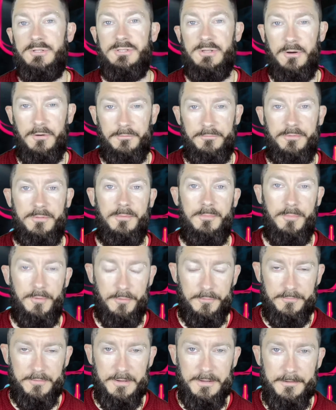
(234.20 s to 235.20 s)
of the
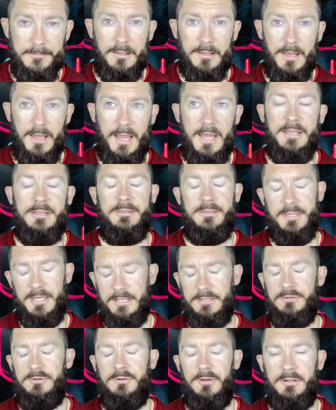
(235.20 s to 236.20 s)
movie, and
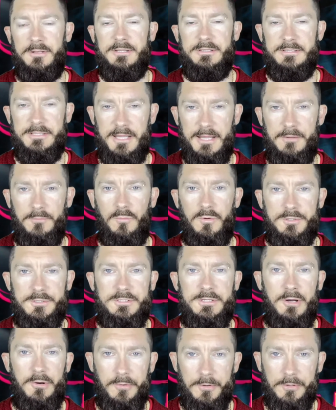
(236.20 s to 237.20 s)
then you understand what's
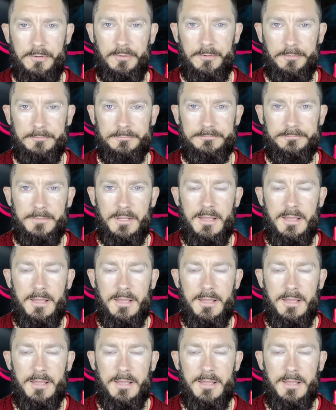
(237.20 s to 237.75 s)
going on.